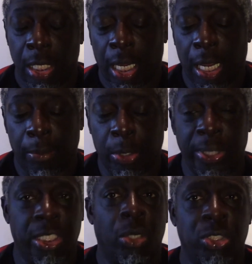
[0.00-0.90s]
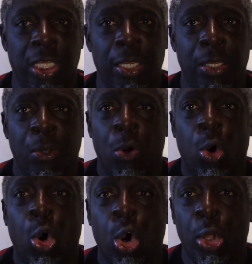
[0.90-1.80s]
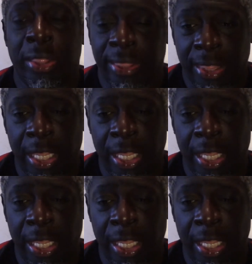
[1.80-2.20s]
Guendouzi, or